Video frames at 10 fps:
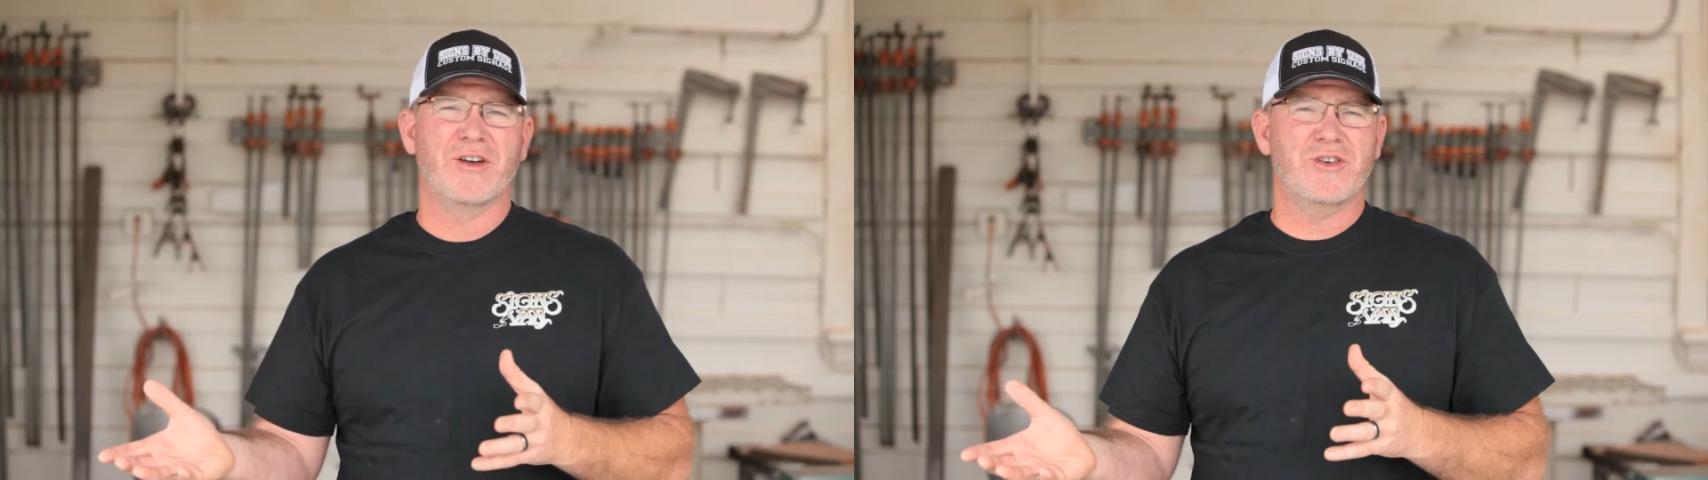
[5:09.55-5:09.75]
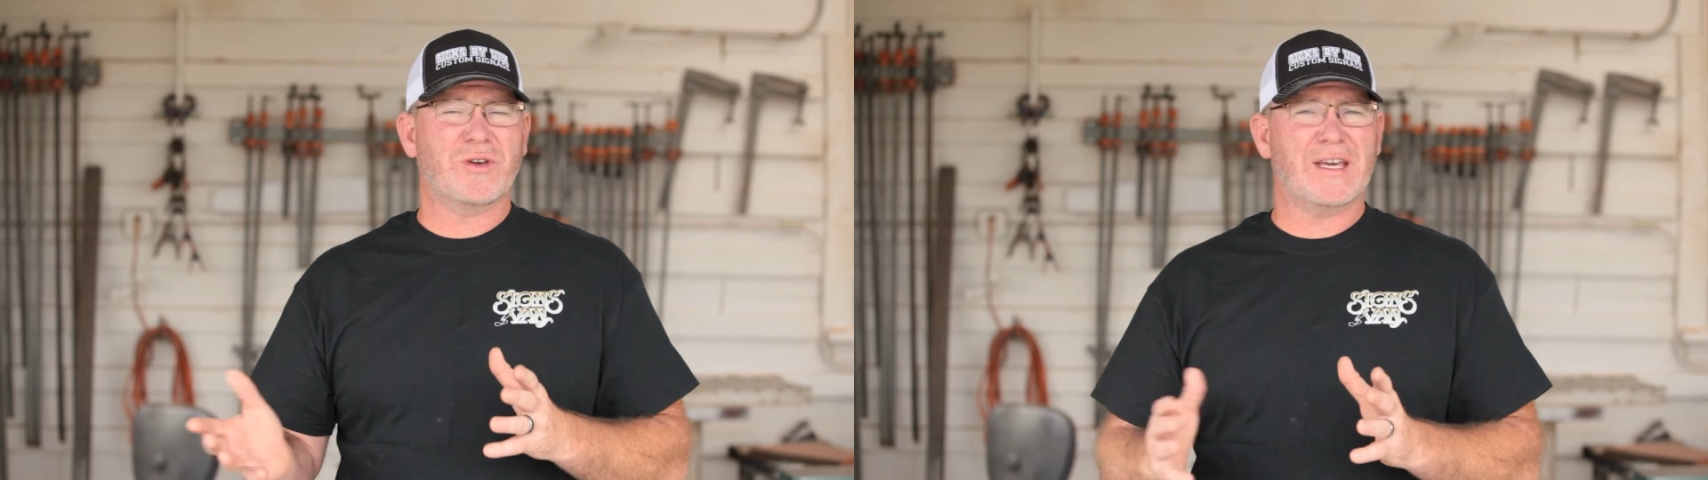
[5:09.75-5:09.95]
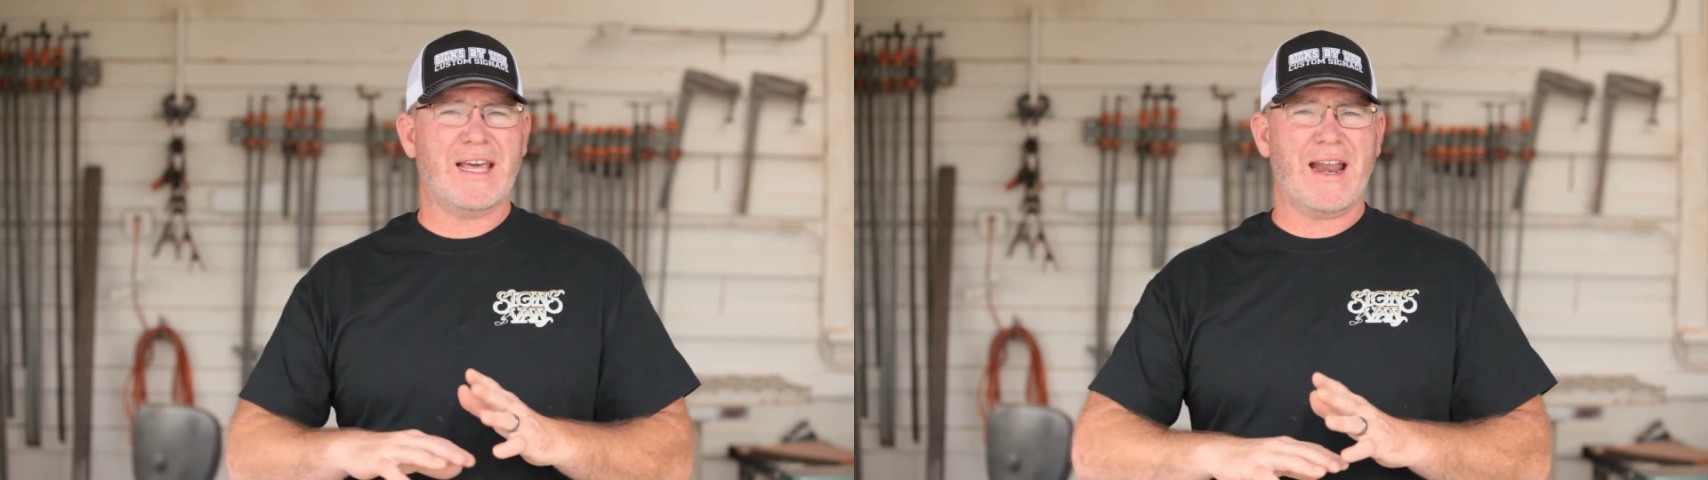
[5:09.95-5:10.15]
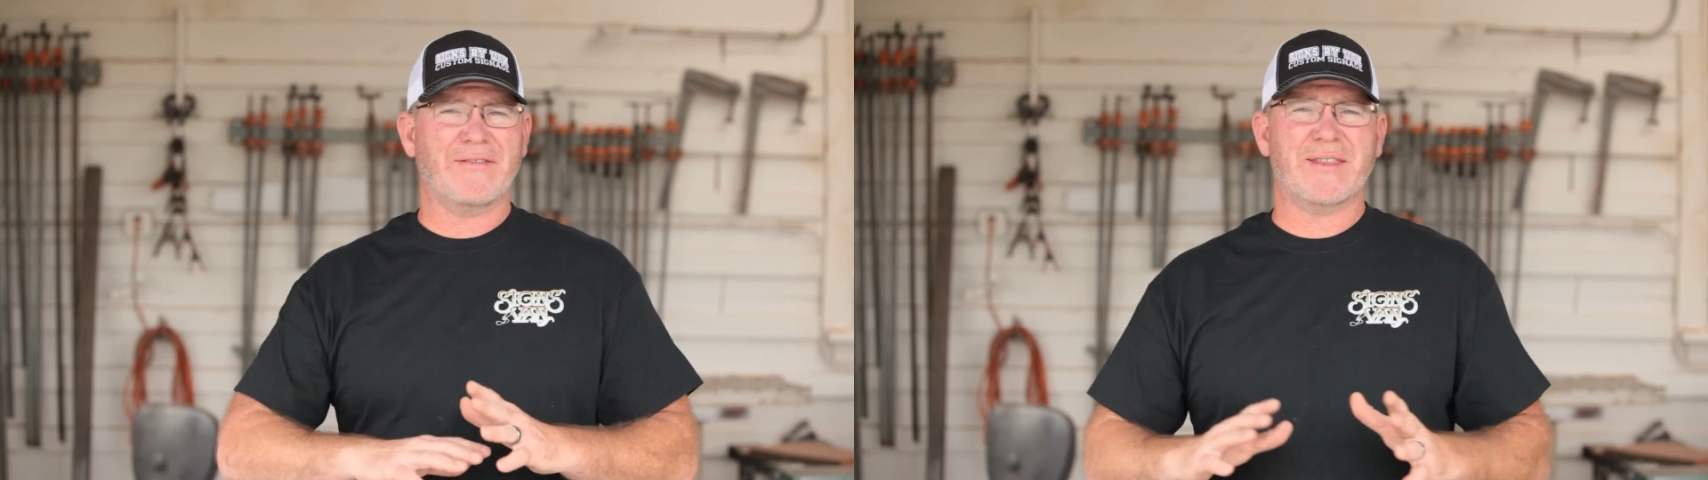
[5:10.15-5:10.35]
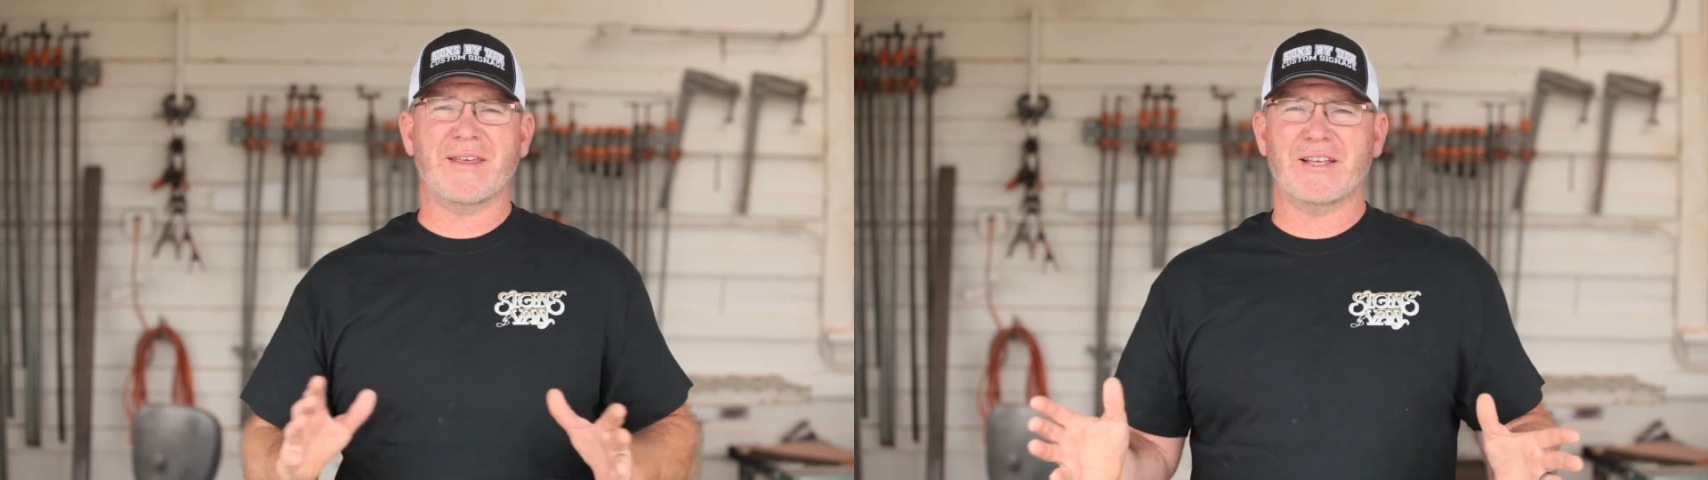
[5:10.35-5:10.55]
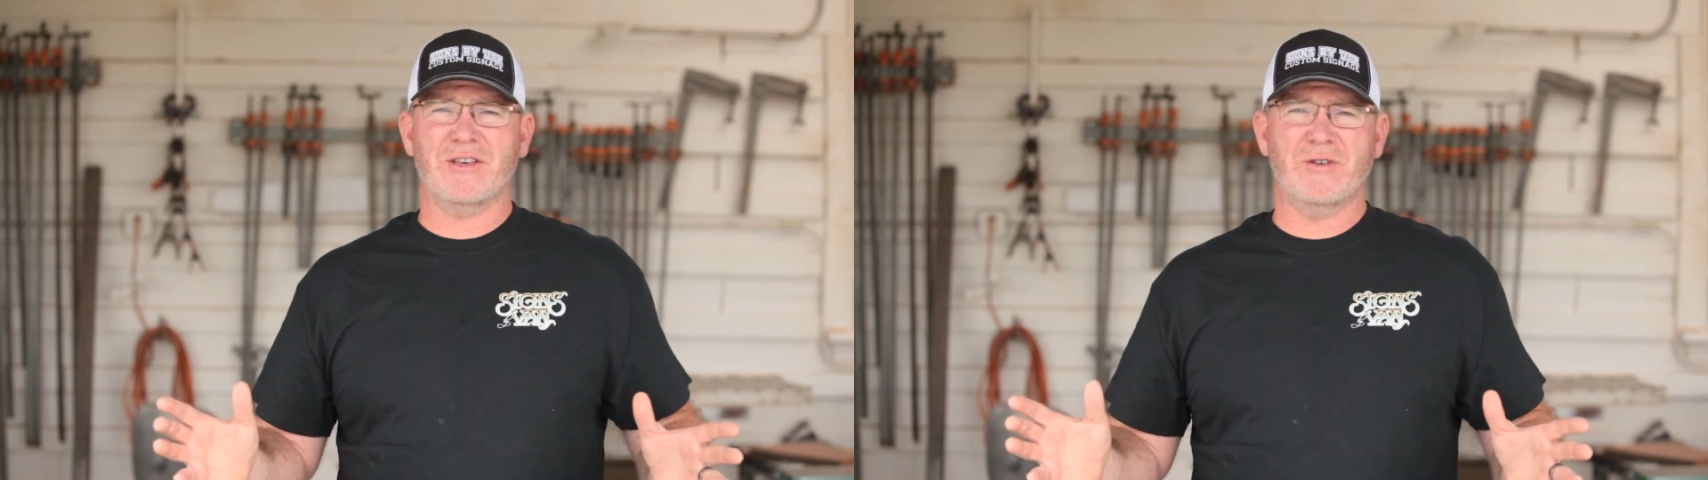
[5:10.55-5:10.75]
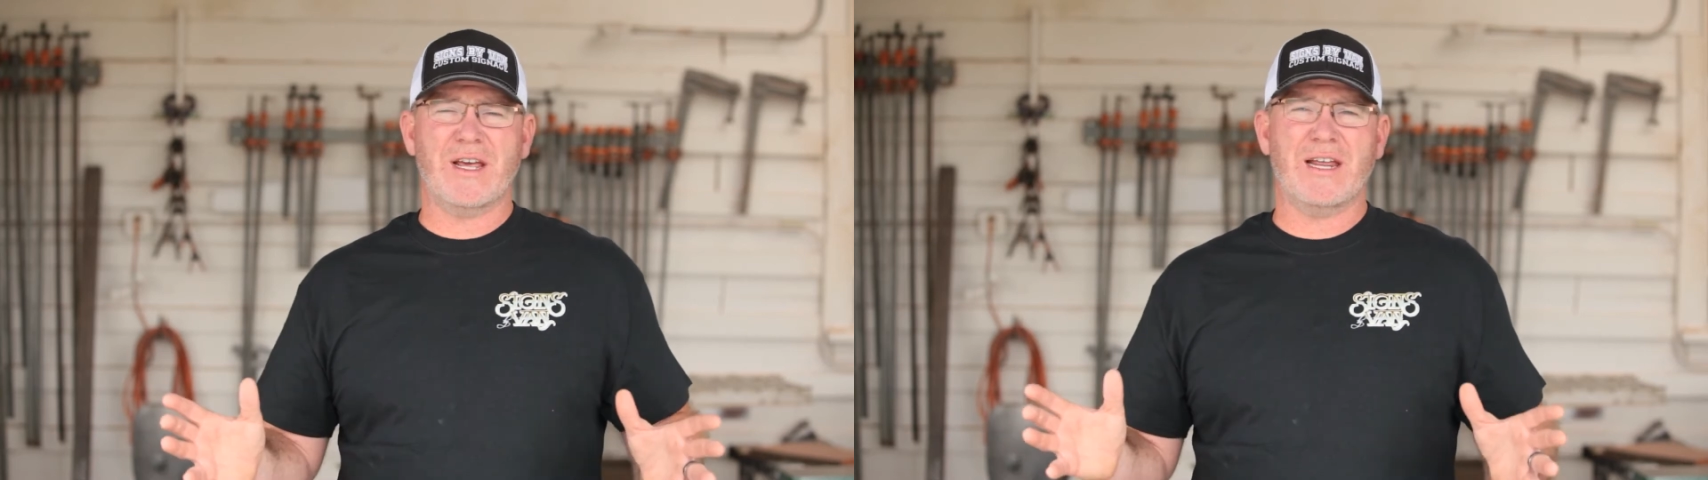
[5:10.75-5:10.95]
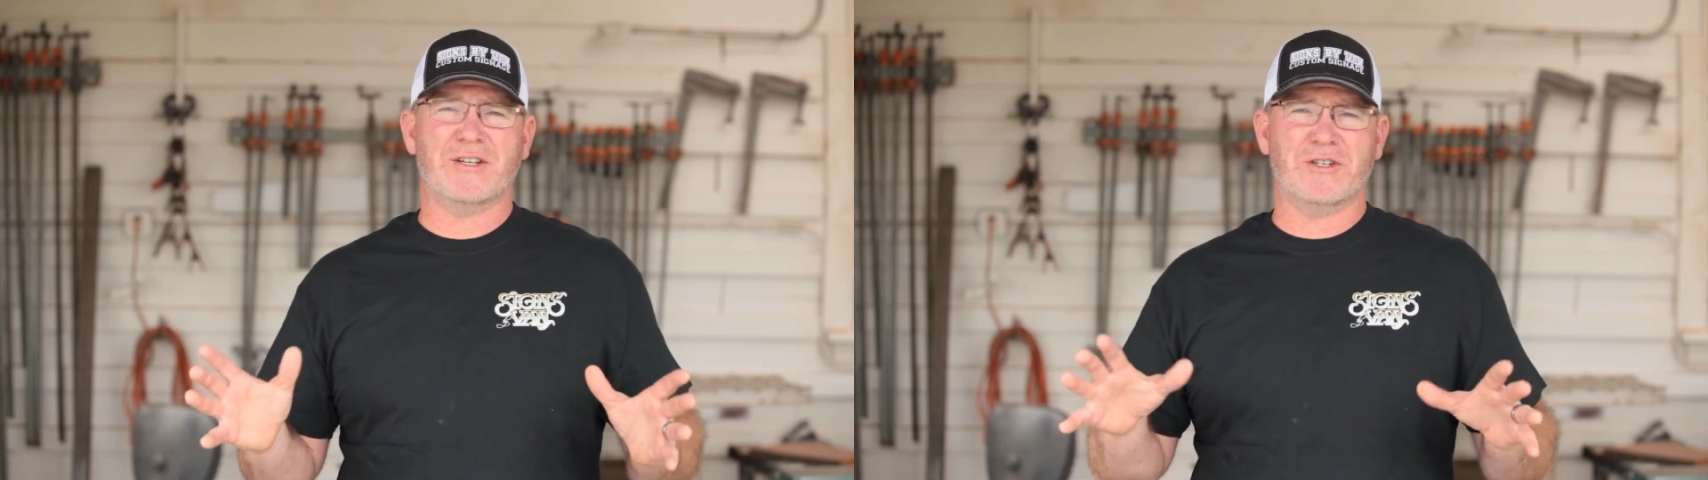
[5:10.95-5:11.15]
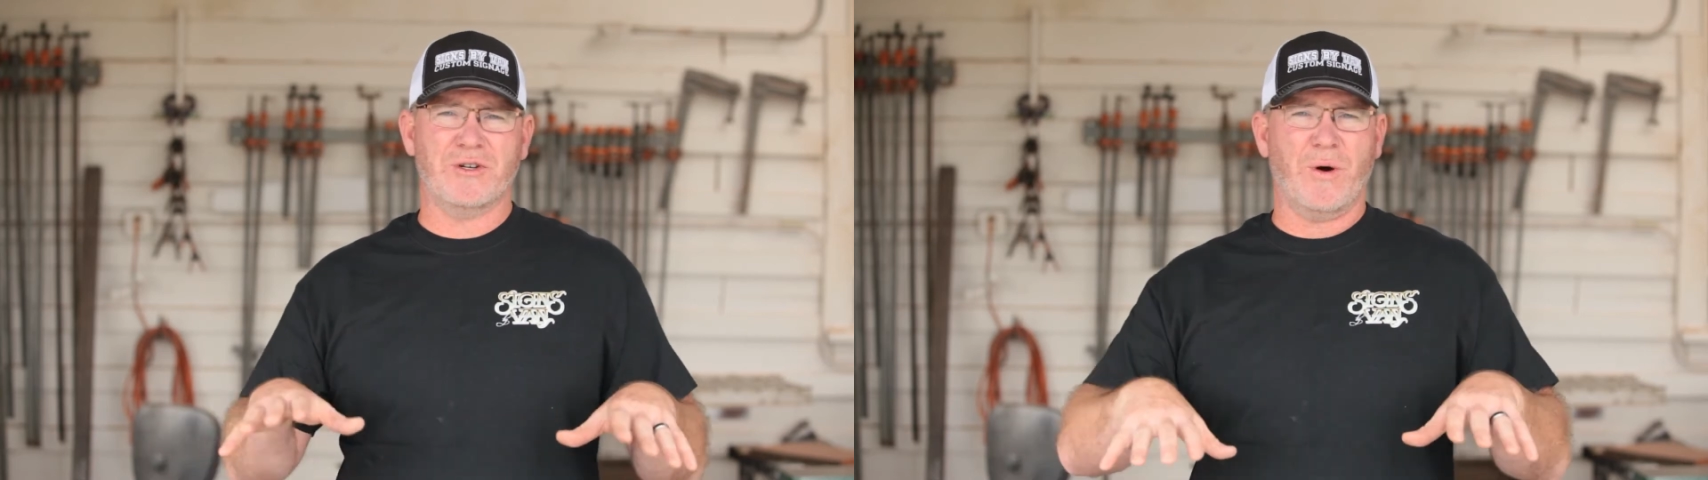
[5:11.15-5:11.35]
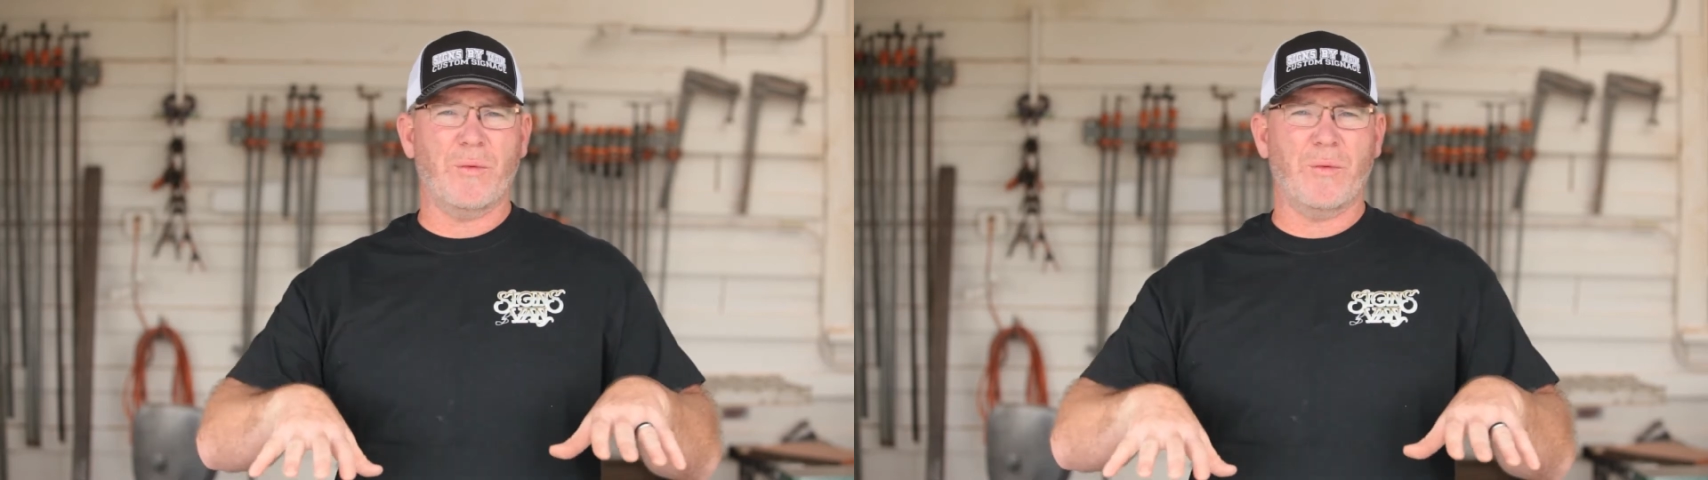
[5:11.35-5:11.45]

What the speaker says: you can get everything that you need to do